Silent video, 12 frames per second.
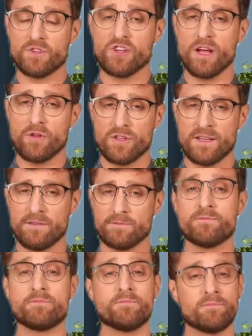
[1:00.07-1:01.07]
cherry.
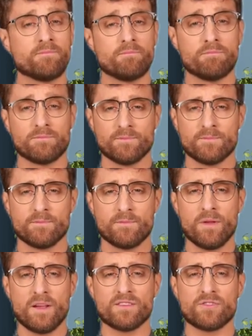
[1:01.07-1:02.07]

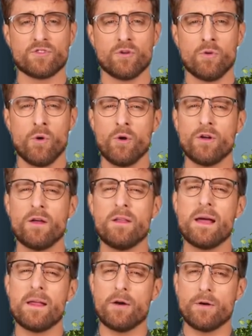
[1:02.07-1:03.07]
Lists are ordered
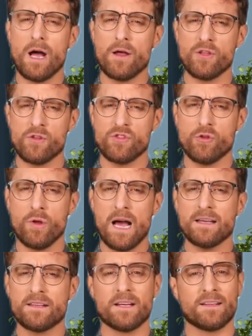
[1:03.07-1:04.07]
and allow you to
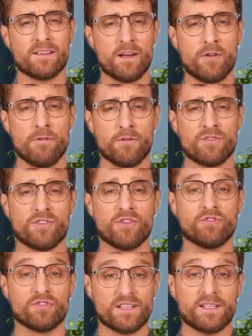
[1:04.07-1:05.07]
access elements
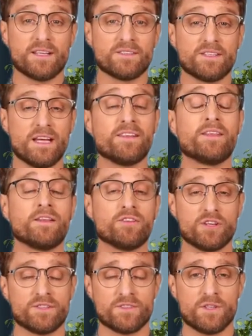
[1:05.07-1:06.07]
using indexing
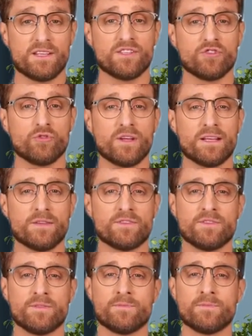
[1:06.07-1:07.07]
just like
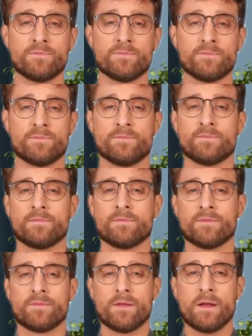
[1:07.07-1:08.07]
strings.
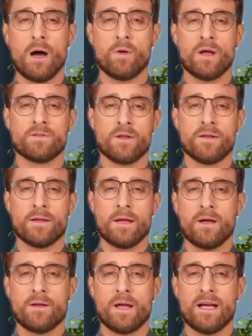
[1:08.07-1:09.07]
However,
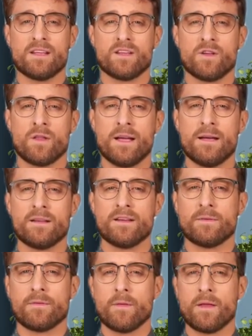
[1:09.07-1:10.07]
unlike
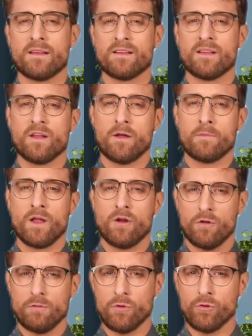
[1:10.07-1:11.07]
strings, lists are
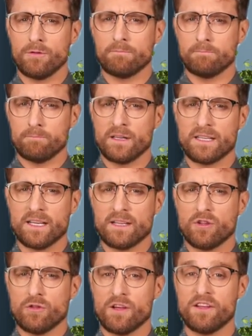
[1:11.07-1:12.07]
mutable,
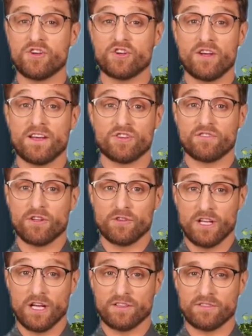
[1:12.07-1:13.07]
meaning you can change their
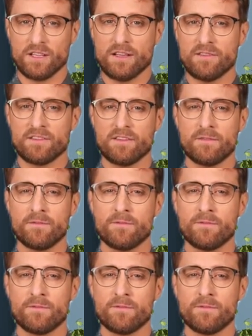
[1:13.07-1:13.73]
contents.